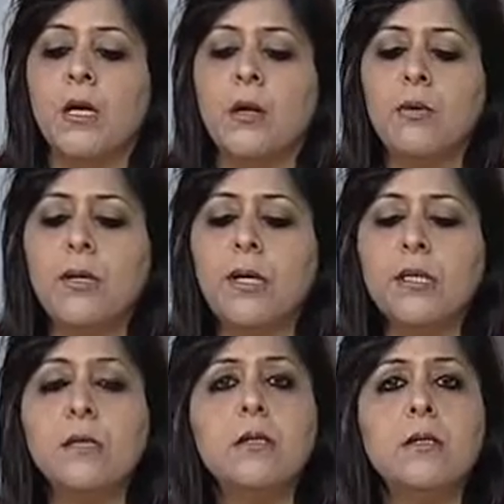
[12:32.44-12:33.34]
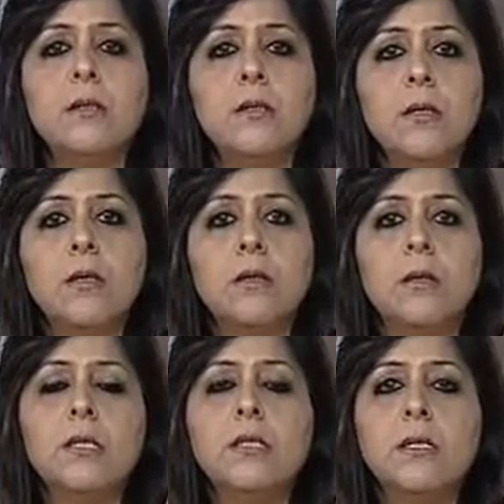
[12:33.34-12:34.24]
Now there are certain uh,
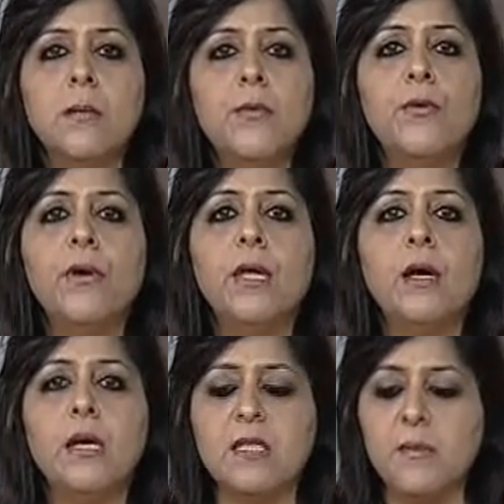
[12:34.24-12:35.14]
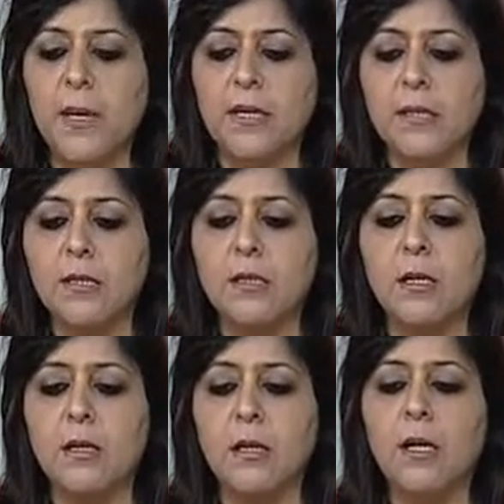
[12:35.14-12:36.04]
contemporary aspects uh,
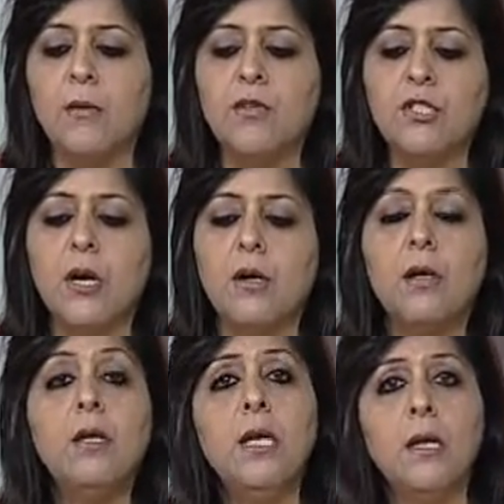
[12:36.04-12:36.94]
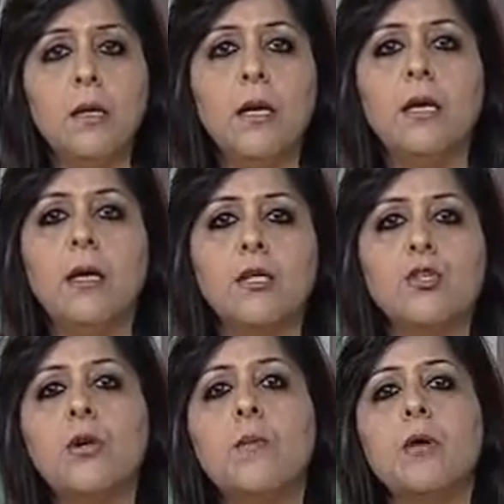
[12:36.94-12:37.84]
uh, which are legal in
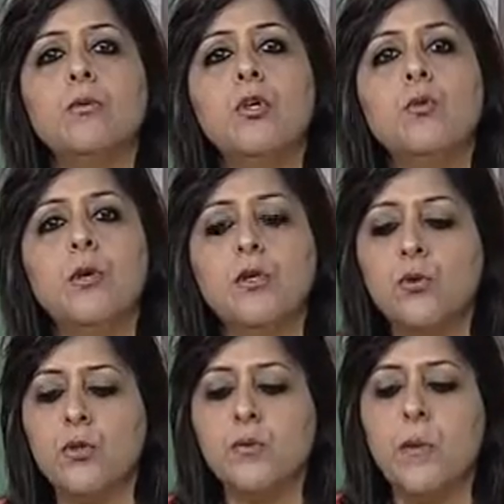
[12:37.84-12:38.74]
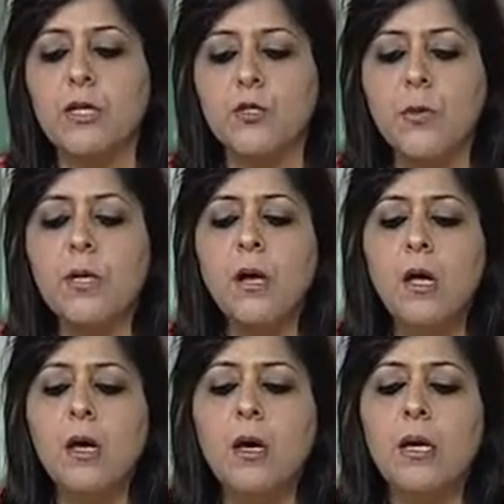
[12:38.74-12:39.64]
nature about the human resource management
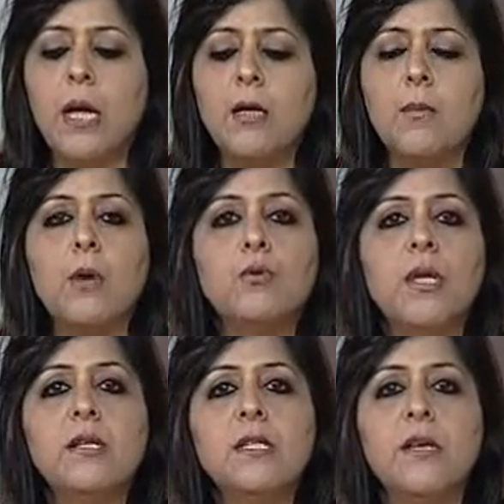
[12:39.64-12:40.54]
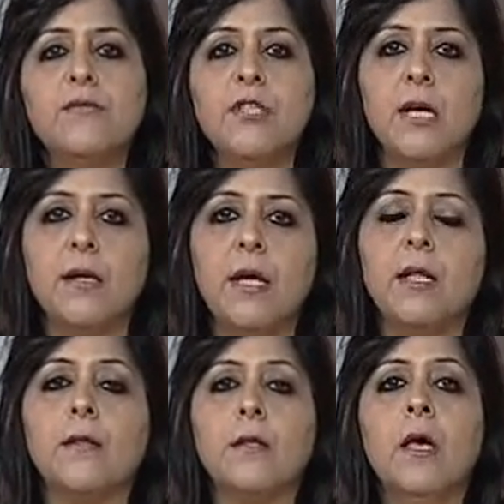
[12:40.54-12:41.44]
like about their safety and
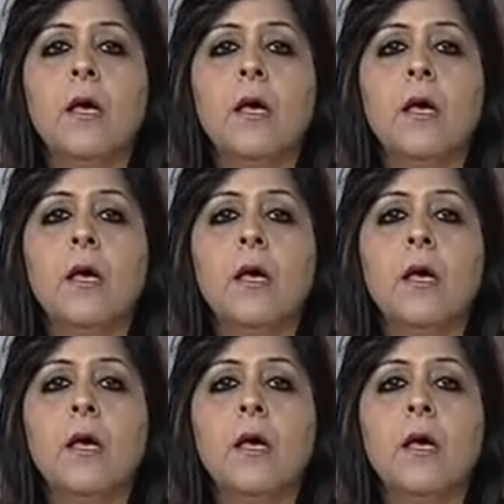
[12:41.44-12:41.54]
health.